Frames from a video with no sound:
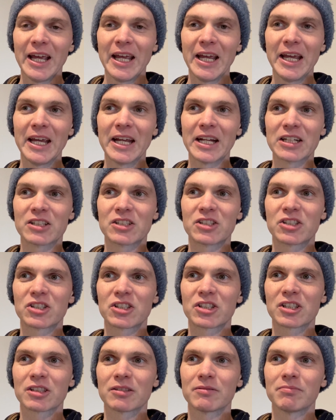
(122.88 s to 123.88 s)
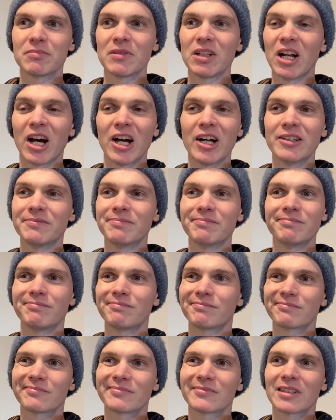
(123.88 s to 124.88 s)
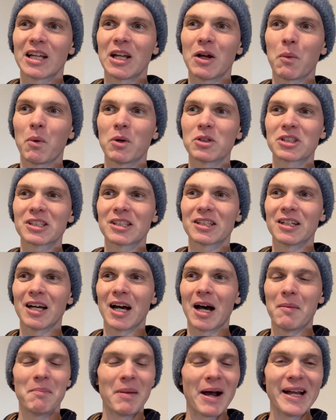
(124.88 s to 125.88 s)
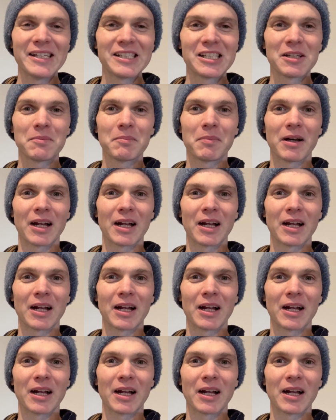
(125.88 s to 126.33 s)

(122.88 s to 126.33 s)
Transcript: It's, it wasn't amazing,